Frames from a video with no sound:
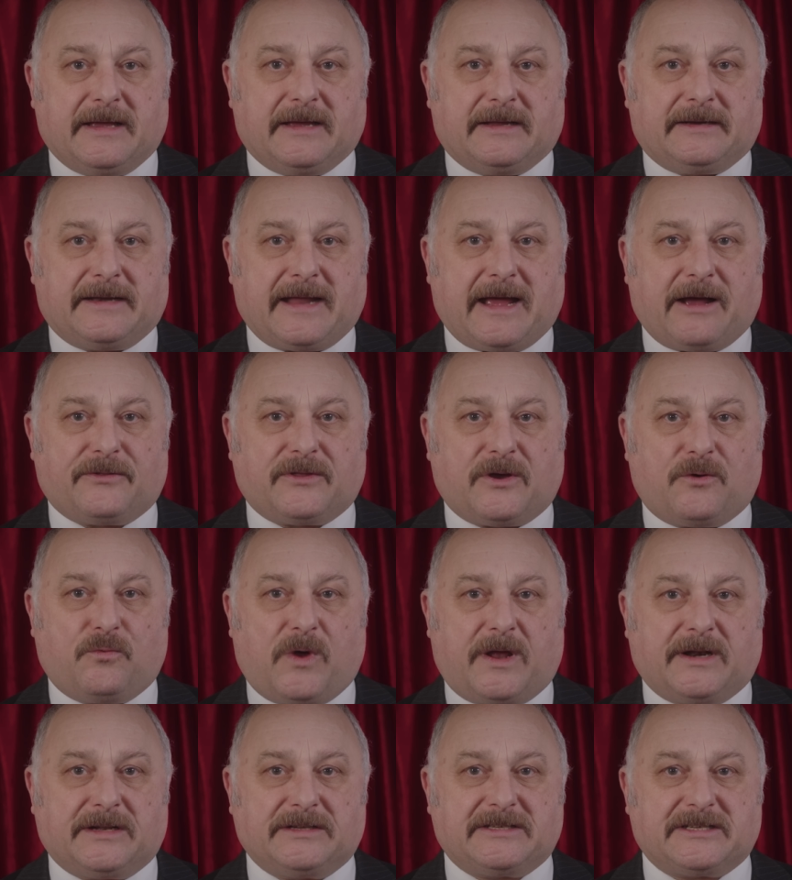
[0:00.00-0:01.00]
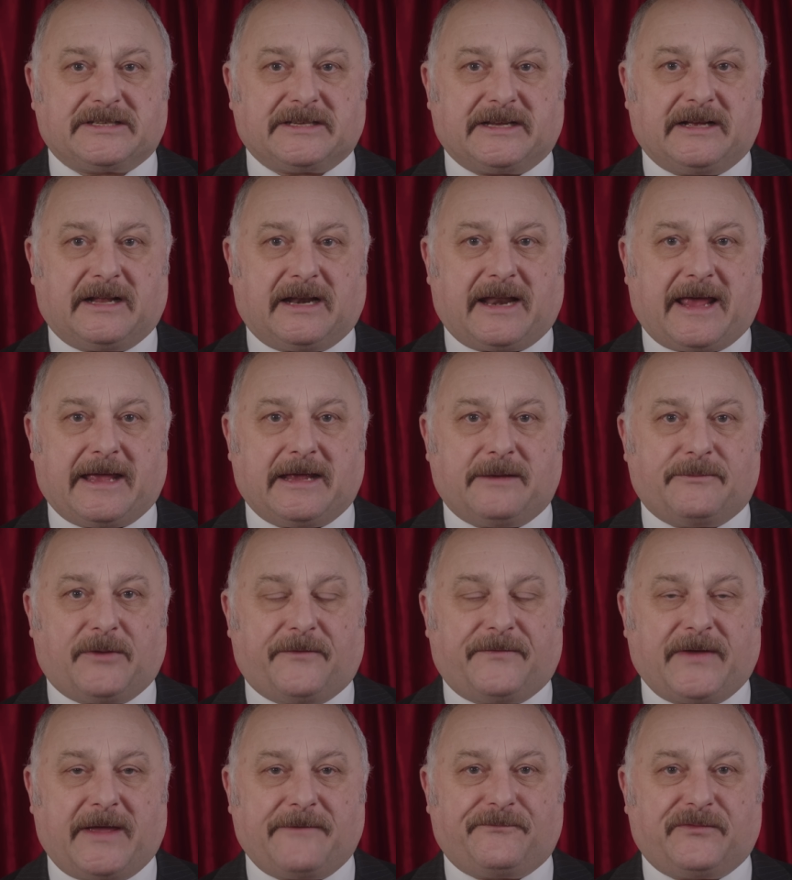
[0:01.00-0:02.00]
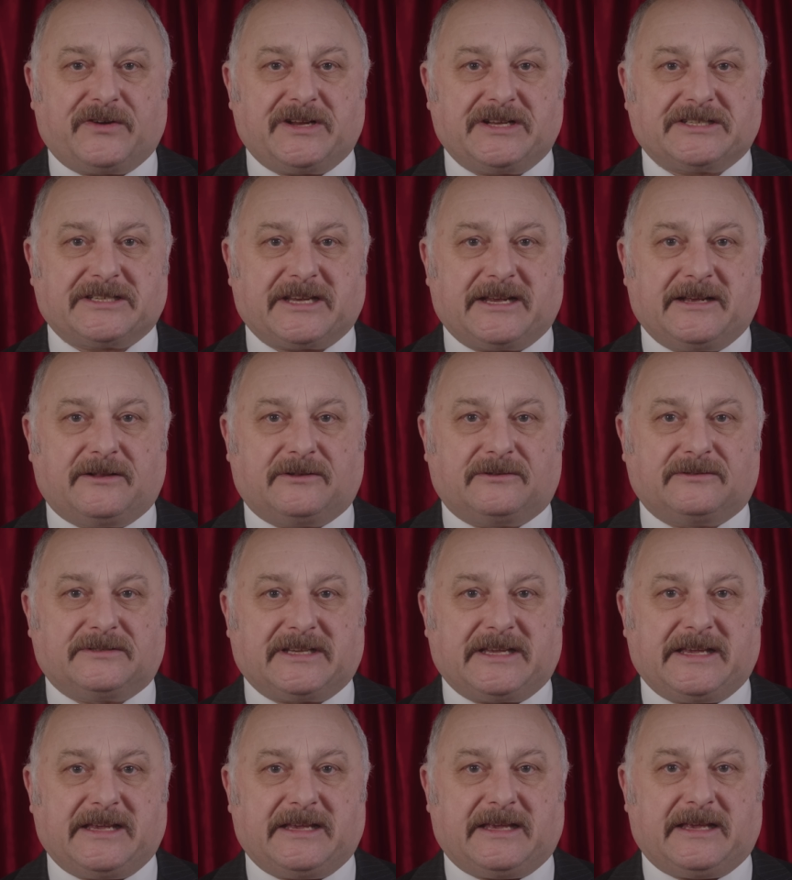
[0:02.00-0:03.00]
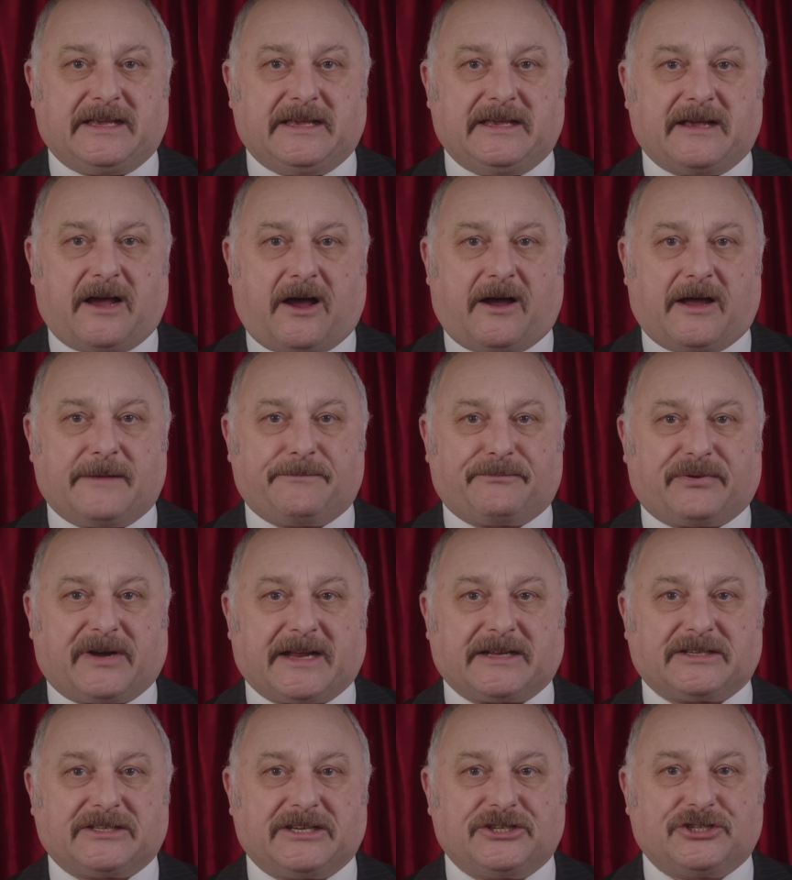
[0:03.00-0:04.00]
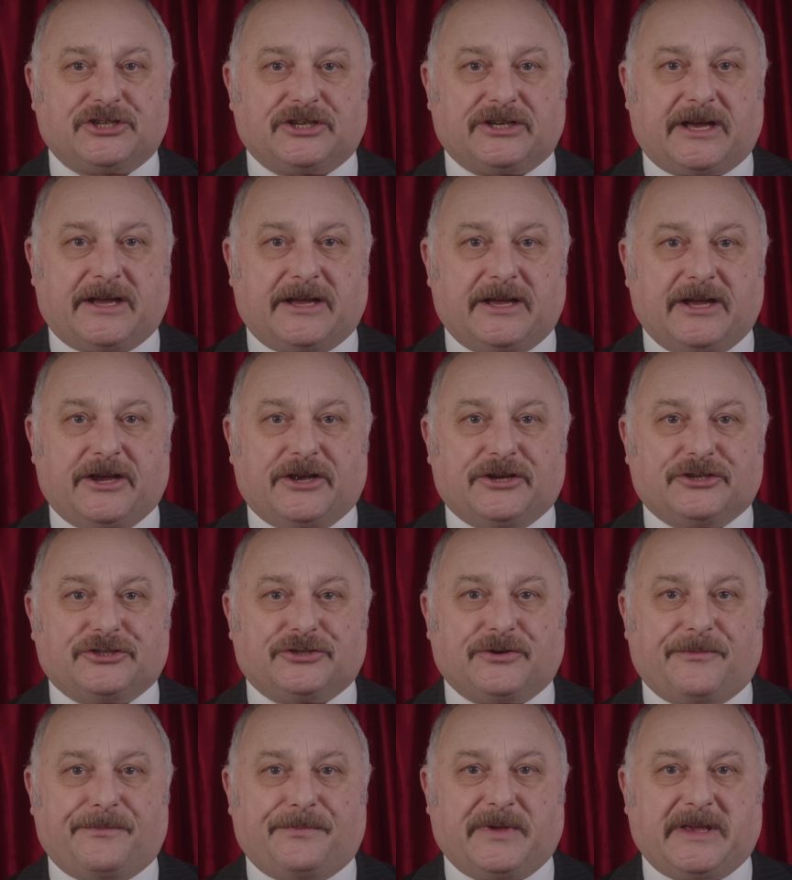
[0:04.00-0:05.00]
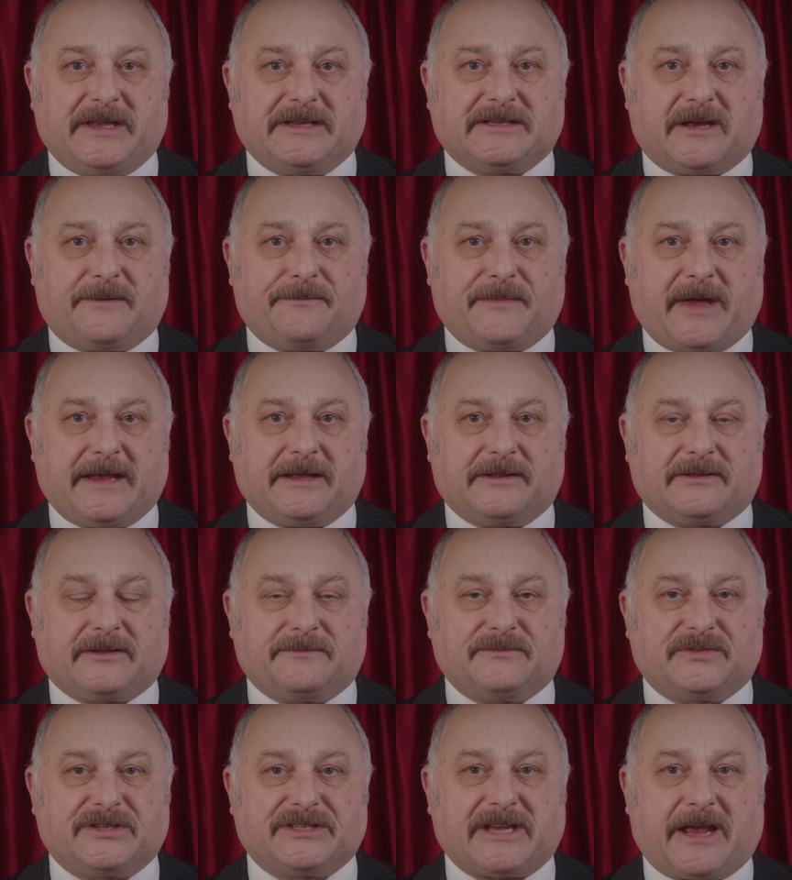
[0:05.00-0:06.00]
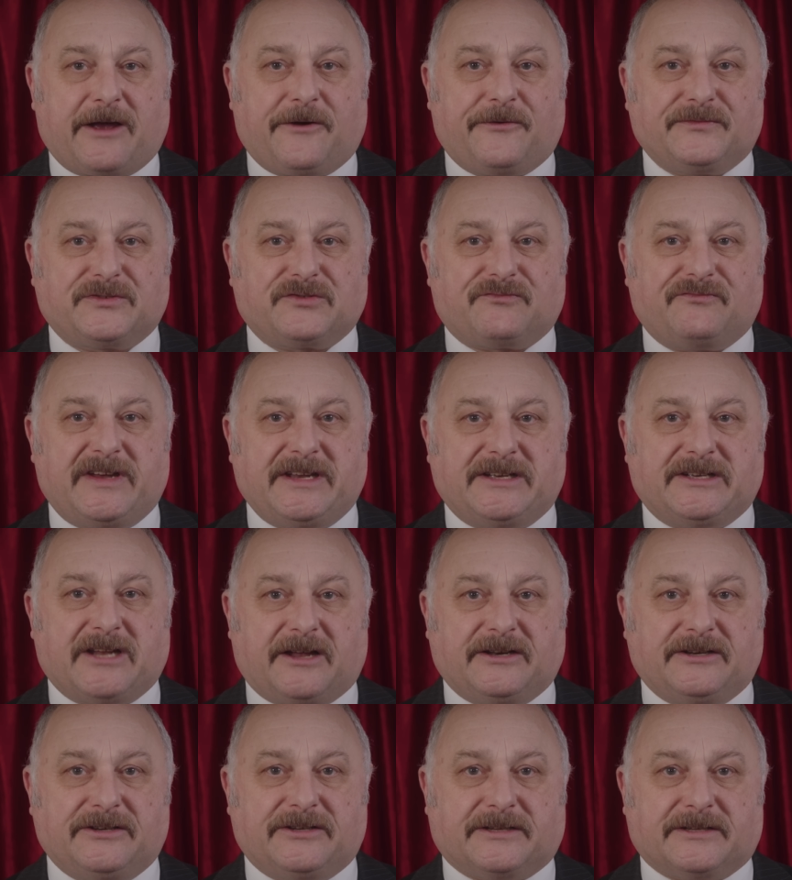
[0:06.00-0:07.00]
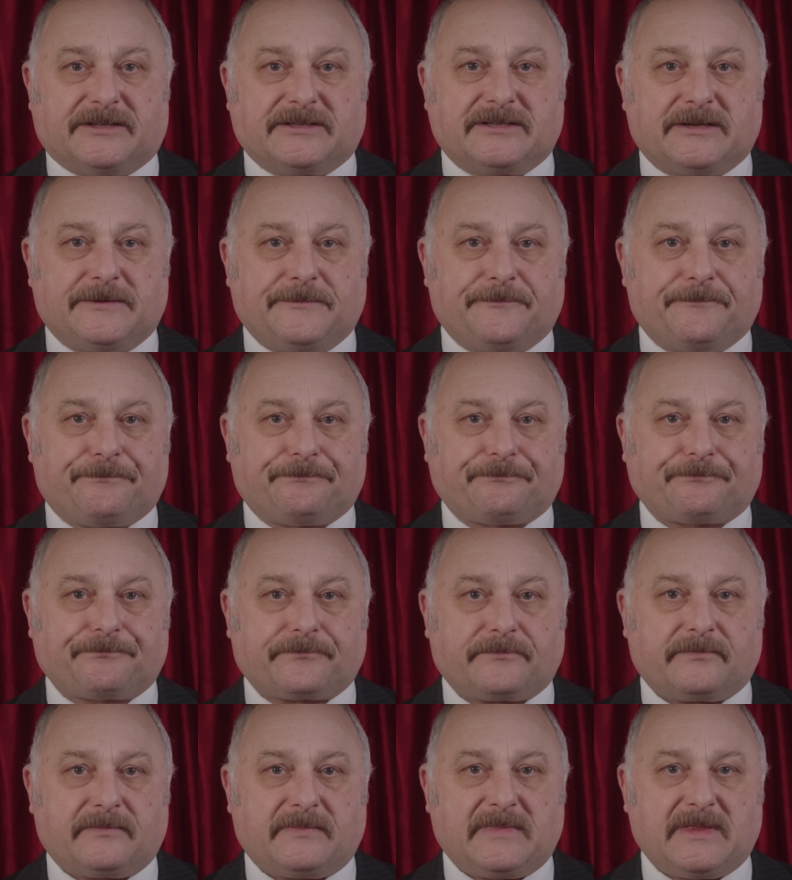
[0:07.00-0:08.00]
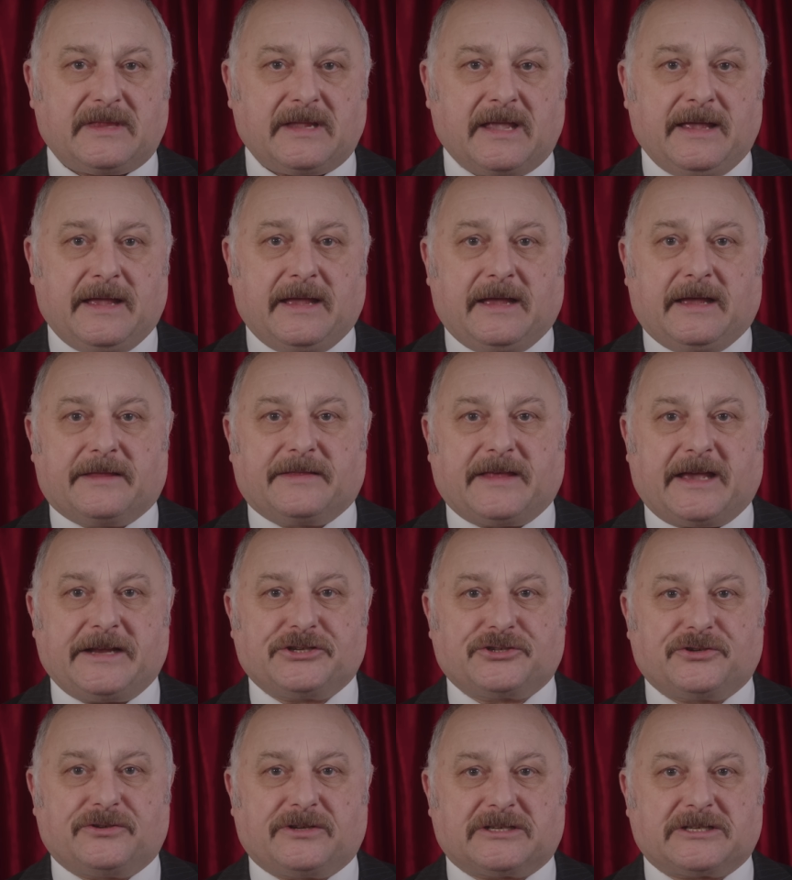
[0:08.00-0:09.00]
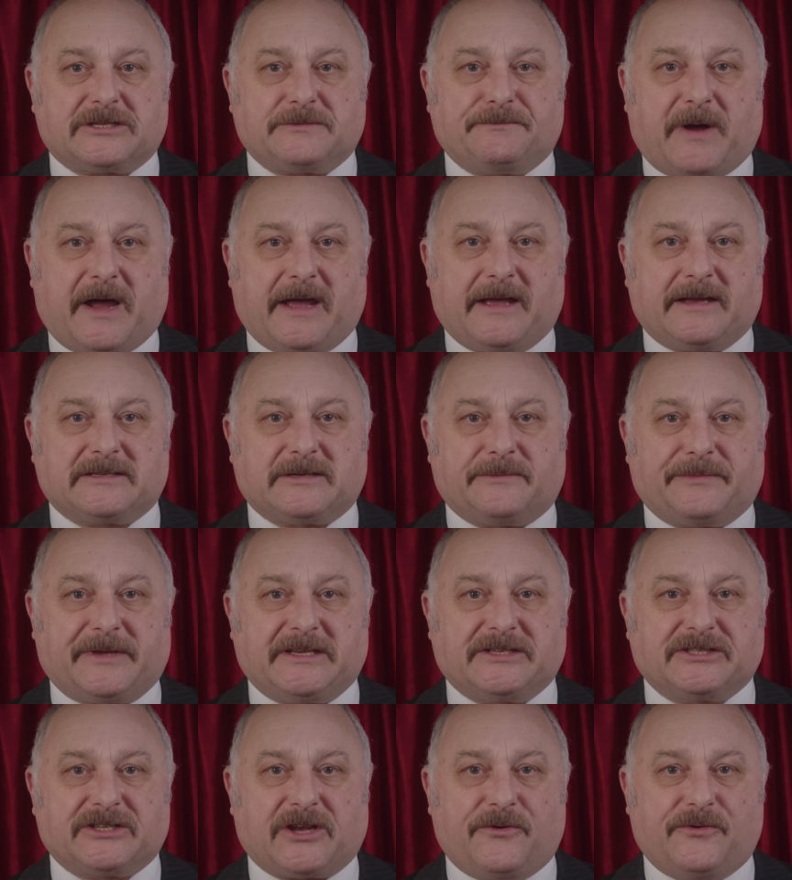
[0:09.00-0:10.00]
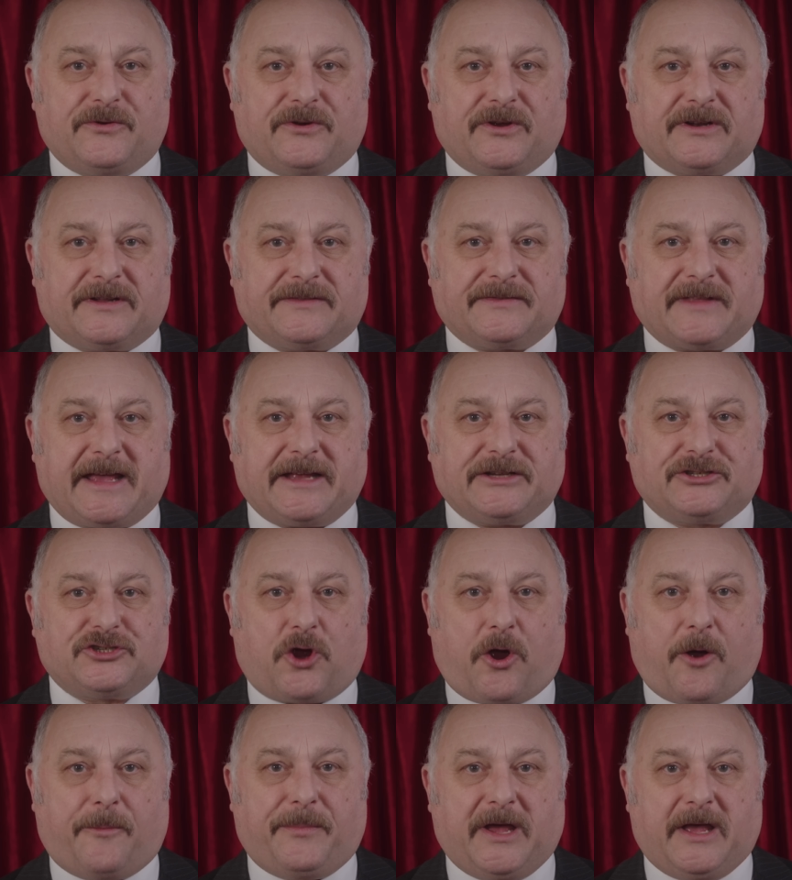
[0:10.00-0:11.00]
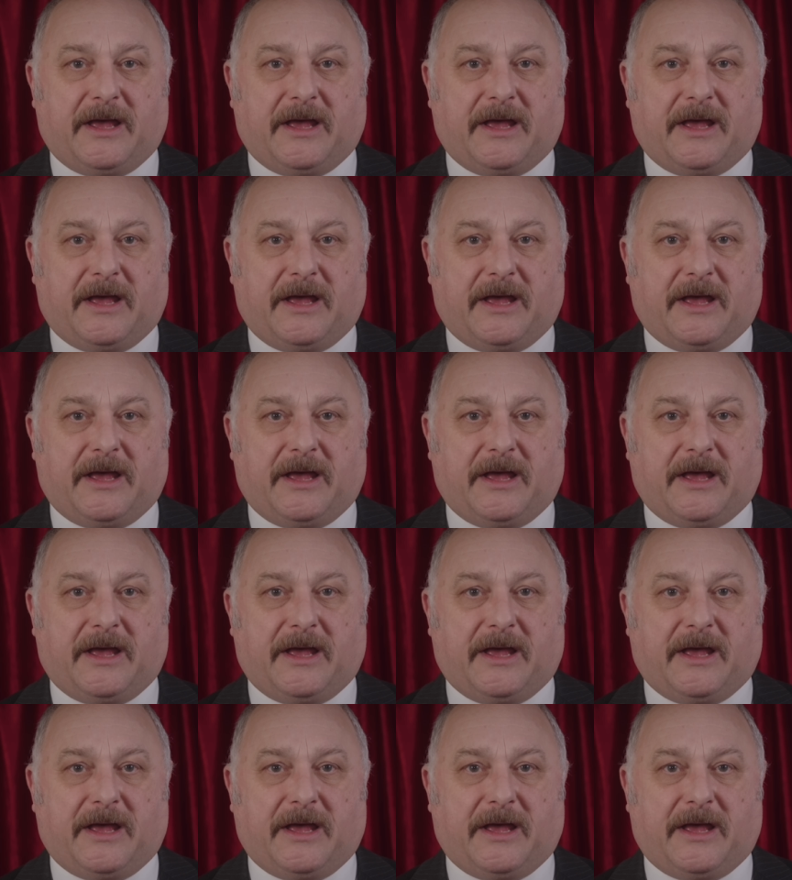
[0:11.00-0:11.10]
Now, the one single aim of every single DEI practitioner should be to make themselves redundant. They should aspire to be so good at their job